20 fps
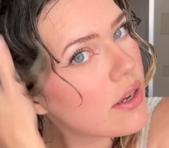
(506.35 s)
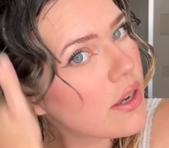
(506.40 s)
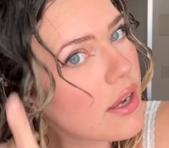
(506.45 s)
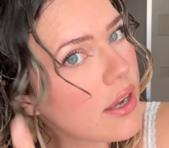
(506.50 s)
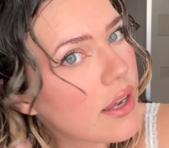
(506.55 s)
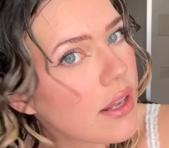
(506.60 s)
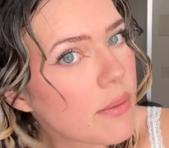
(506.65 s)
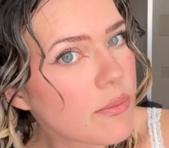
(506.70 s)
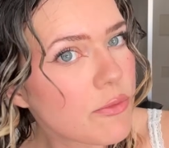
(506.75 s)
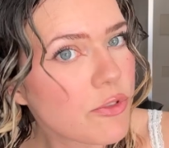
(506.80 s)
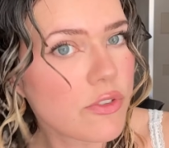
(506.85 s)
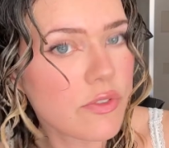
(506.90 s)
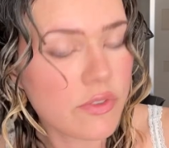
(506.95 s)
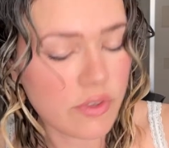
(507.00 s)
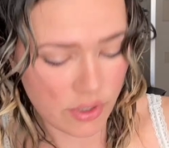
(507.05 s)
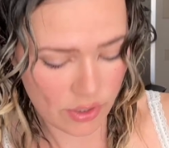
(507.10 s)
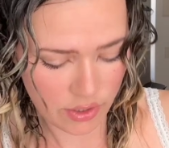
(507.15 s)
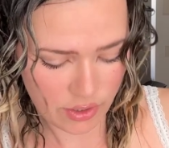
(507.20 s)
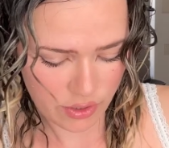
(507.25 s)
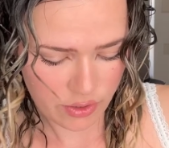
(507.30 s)
and I'm just
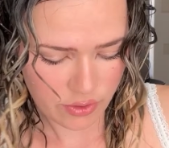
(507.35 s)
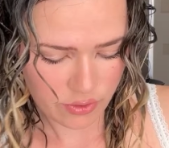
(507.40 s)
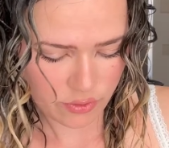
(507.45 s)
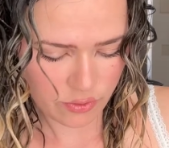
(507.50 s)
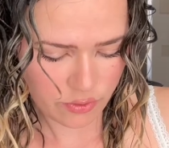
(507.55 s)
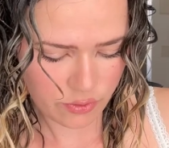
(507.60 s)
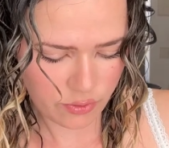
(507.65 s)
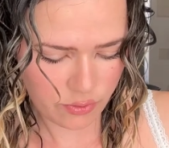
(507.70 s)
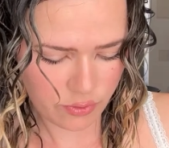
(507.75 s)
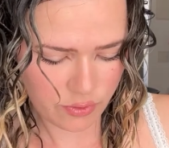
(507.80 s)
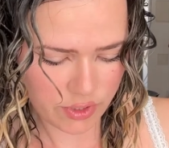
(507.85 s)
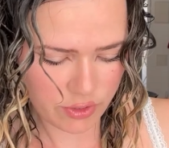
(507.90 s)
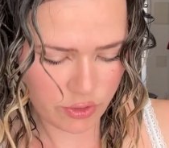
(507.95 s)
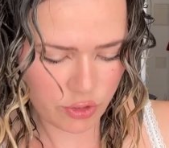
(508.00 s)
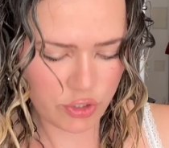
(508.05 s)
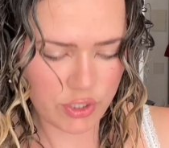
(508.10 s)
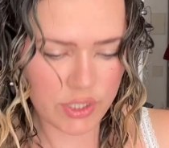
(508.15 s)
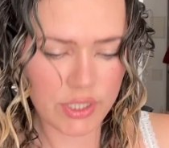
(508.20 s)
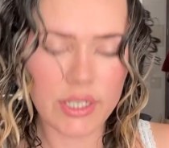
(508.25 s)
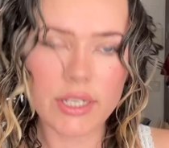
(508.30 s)

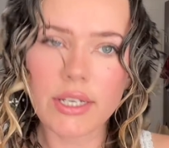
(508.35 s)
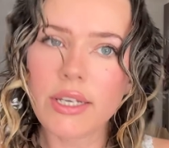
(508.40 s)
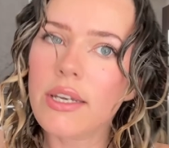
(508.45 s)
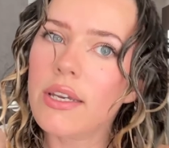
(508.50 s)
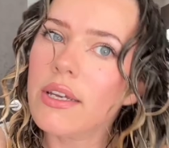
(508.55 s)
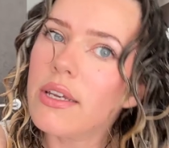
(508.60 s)
scrunching.